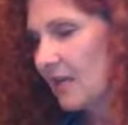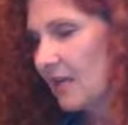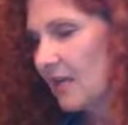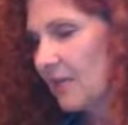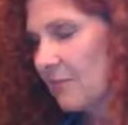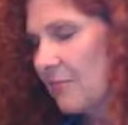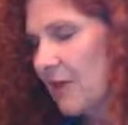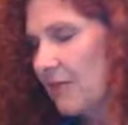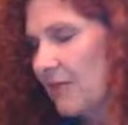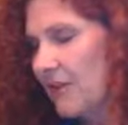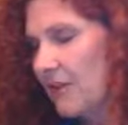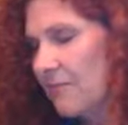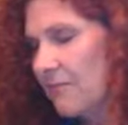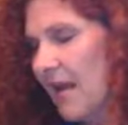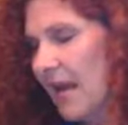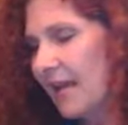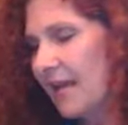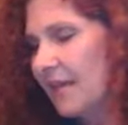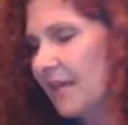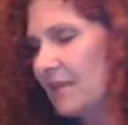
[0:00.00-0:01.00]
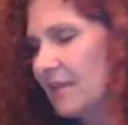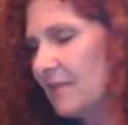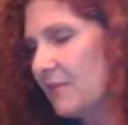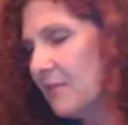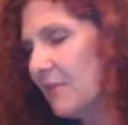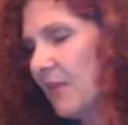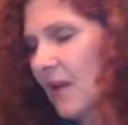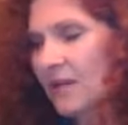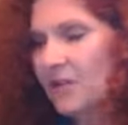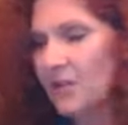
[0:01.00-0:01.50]
The, the
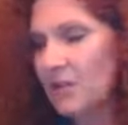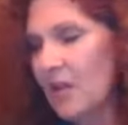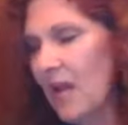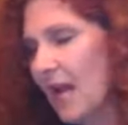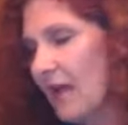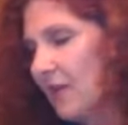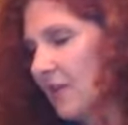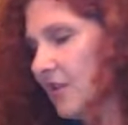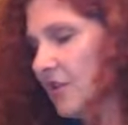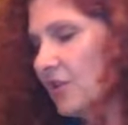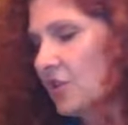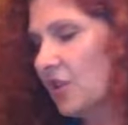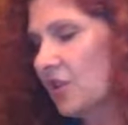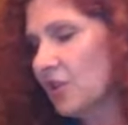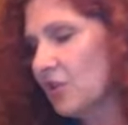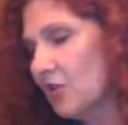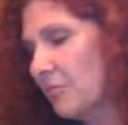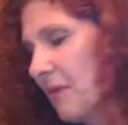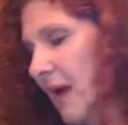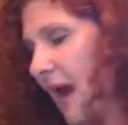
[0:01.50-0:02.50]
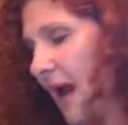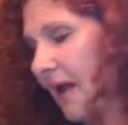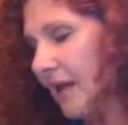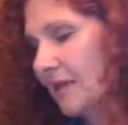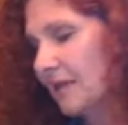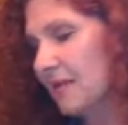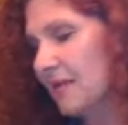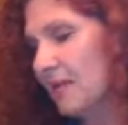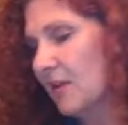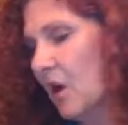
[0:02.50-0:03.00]
mechanisms underlying the gender
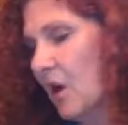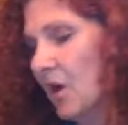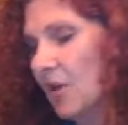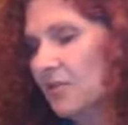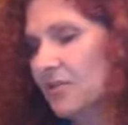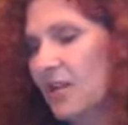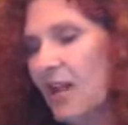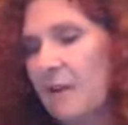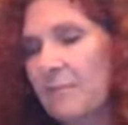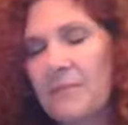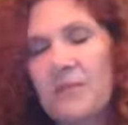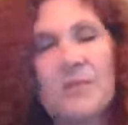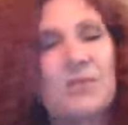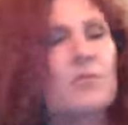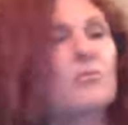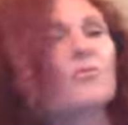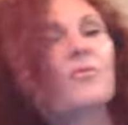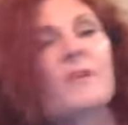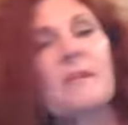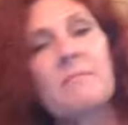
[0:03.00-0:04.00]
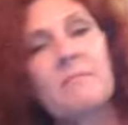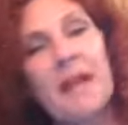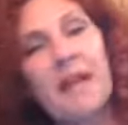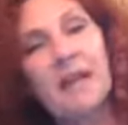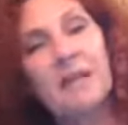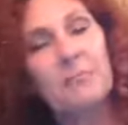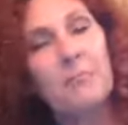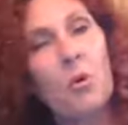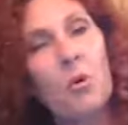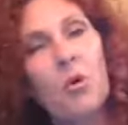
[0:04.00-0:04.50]
bias in Alzheimer's
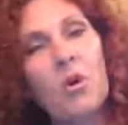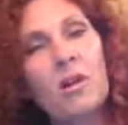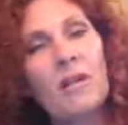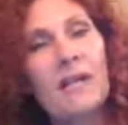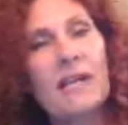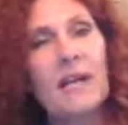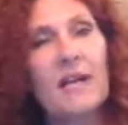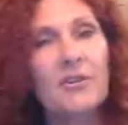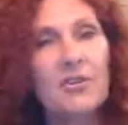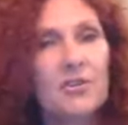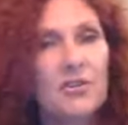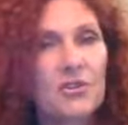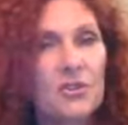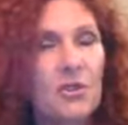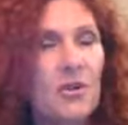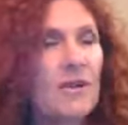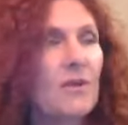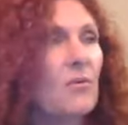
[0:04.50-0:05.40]
remain poorly understood.